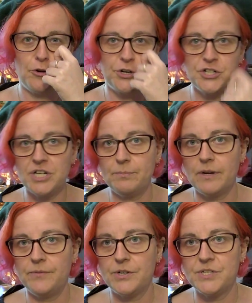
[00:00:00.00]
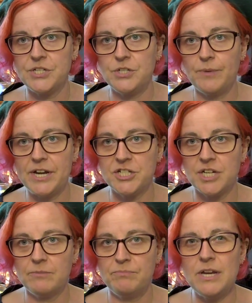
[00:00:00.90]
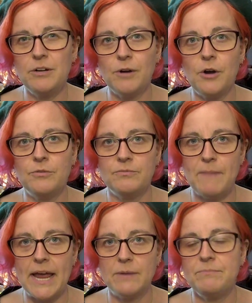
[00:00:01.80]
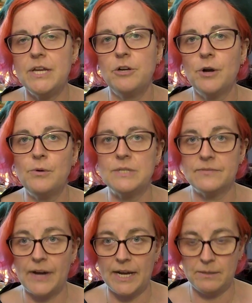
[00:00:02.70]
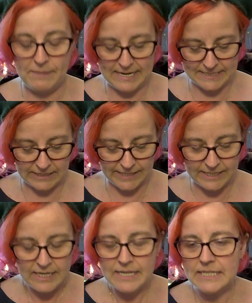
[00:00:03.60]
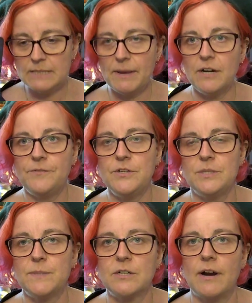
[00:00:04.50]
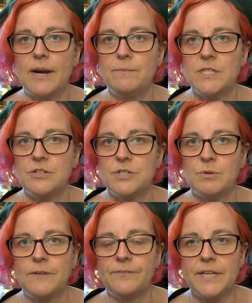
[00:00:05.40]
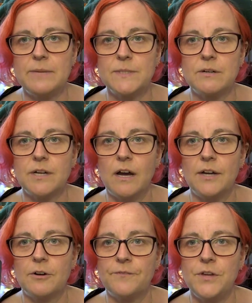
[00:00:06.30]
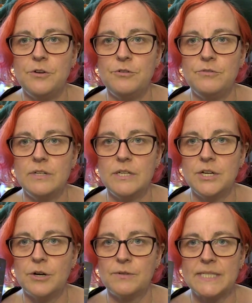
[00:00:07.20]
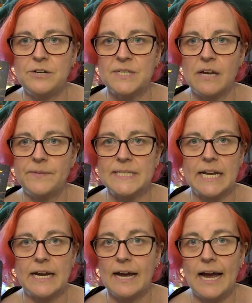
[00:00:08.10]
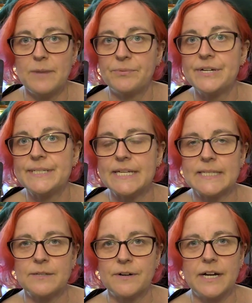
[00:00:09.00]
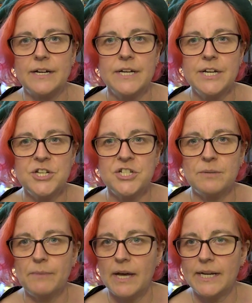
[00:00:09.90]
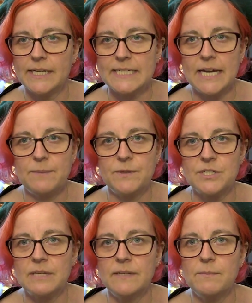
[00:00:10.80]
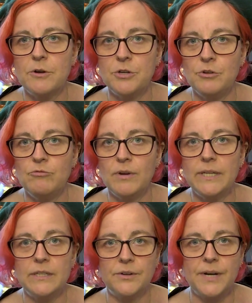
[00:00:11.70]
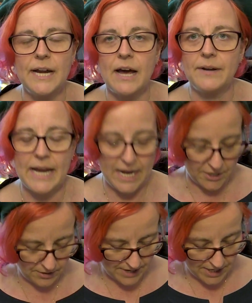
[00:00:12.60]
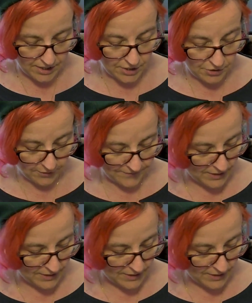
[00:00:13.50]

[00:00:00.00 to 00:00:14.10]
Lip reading: ownership of your situation, being your own man, being your own divine masculine. Doesn't matter if you subscribe to twin flames or not, or if you, you know, see yourself as like a high priestess or a shamanic type. There's something about you really learning how to anchor in your